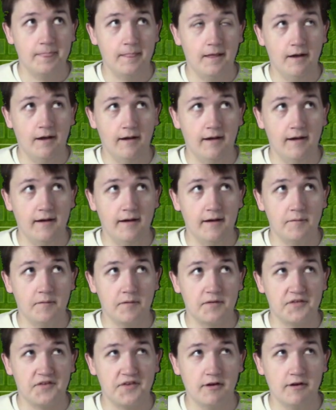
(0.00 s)
I
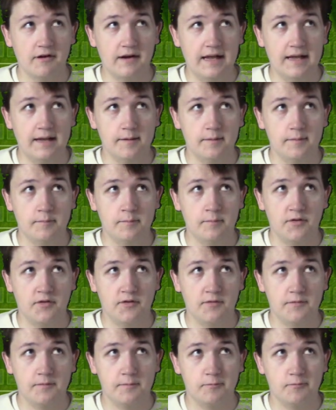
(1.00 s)
want to say her
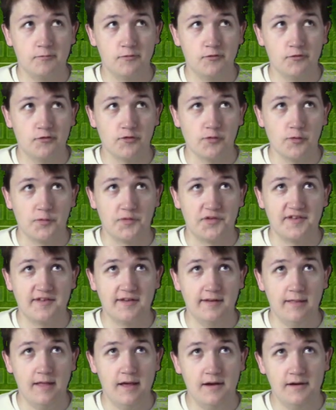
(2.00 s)
name's
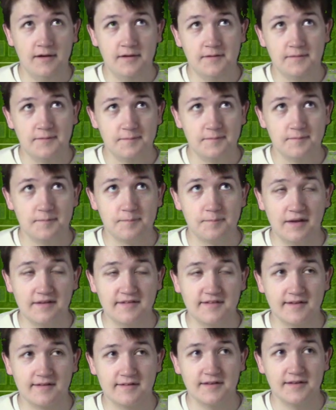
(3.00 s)
Drusilla.
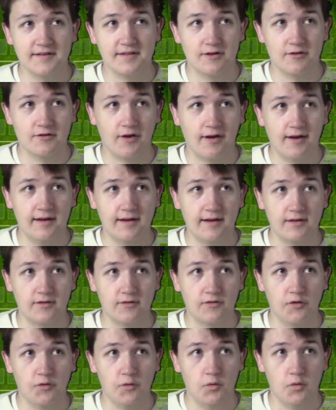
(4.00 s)
Basically, they're trying
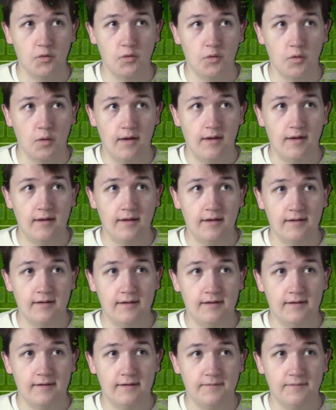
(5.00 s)
to...
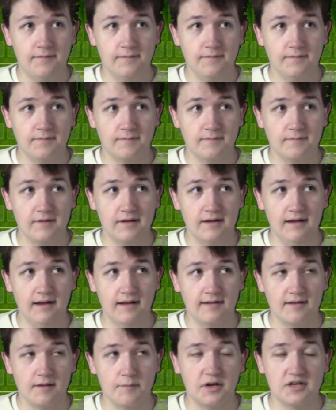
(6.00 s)

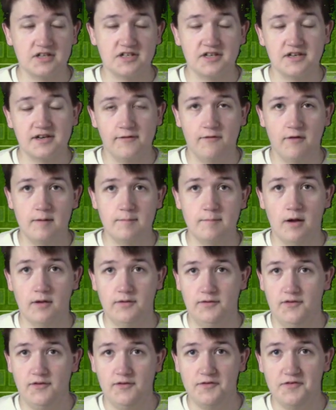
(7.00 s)
It's a bunch of different
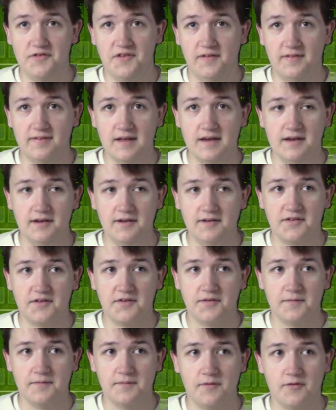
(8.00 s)
monsters and
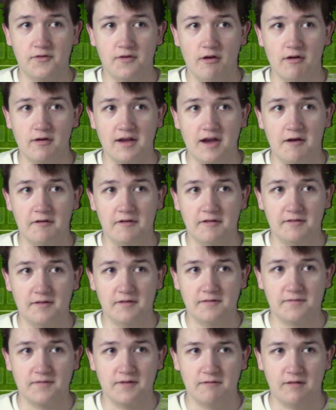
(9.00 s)
things. Starting
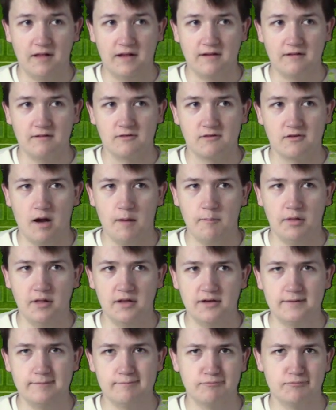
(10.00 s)
out, they're like
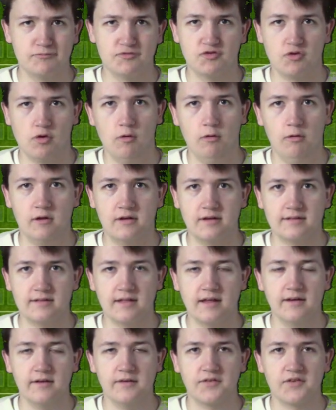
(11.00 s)
goblin troll-looking
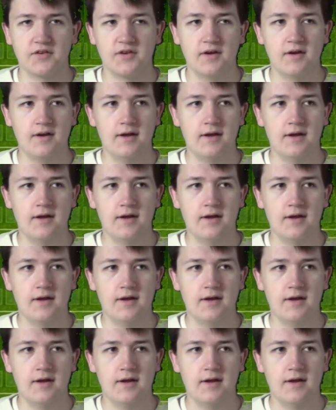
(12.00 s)
things.